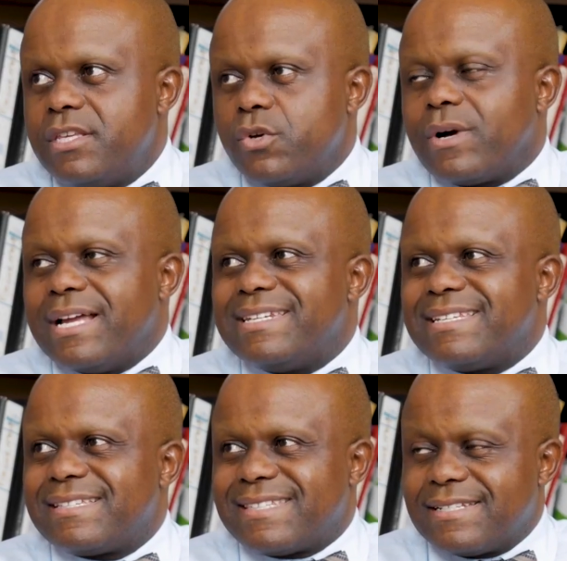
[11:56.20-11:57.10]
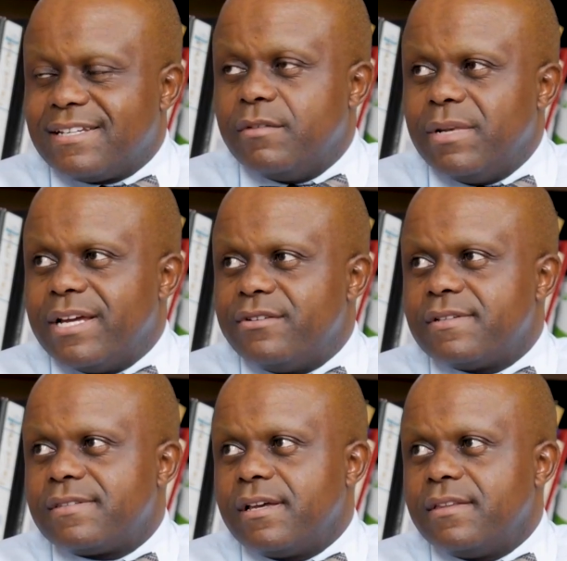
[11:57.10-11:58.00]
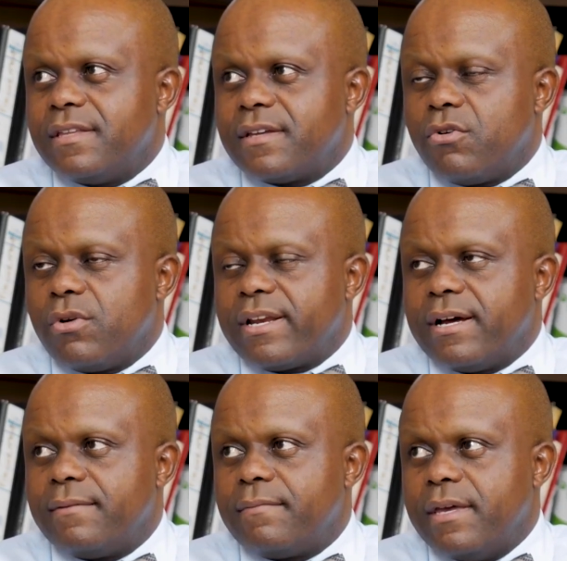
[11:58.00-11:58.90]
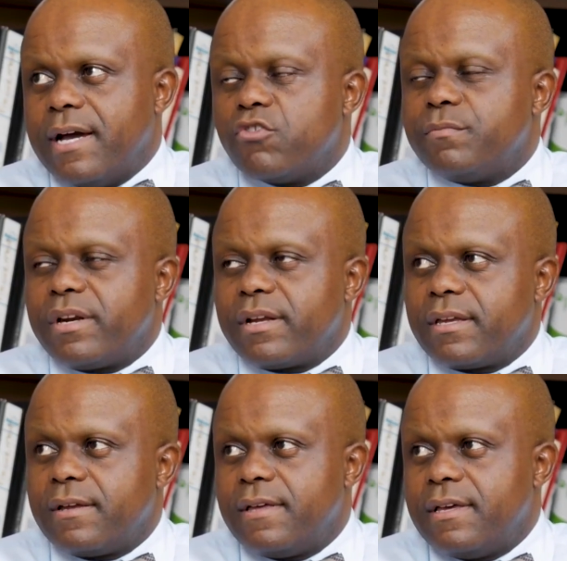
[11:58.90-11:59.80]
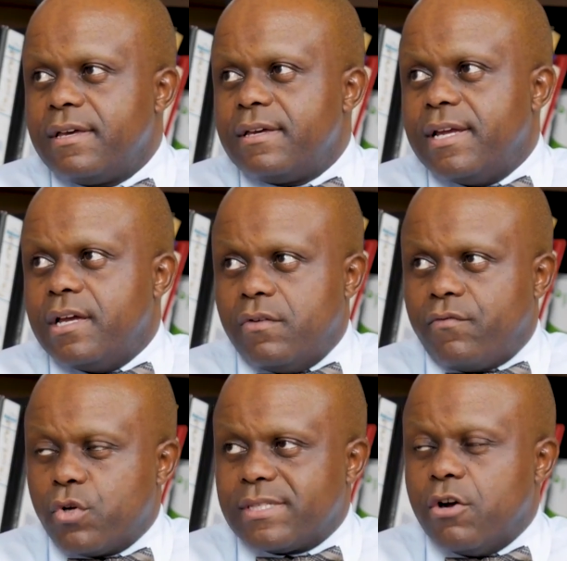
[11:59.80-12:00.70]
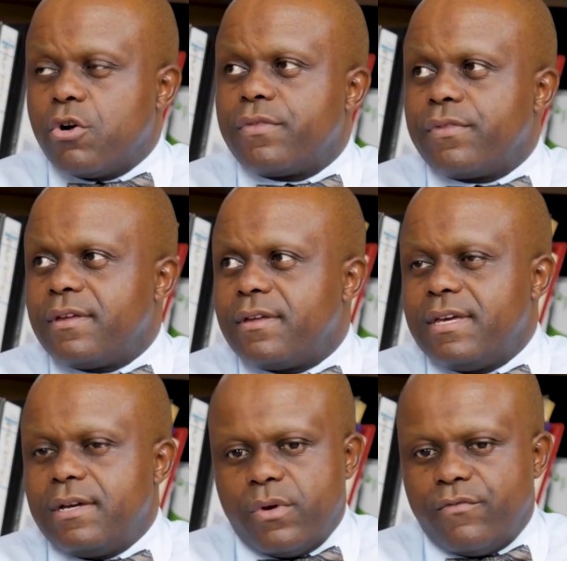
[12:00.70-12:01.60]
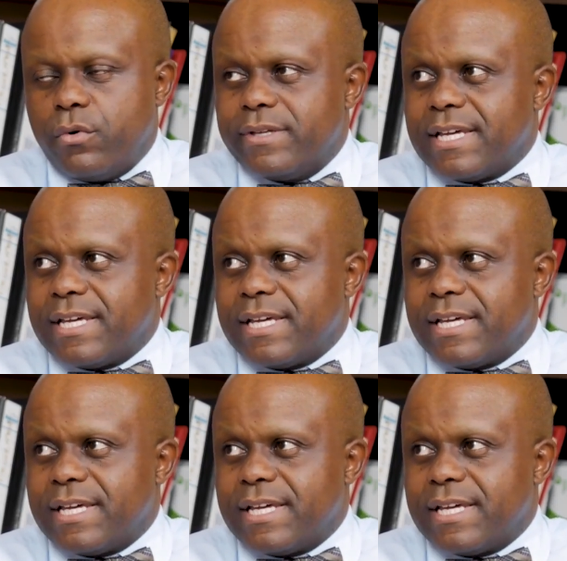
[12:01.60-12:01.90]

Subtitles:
you can't sustainably address the cholera outbreak. Of course, the health, we've always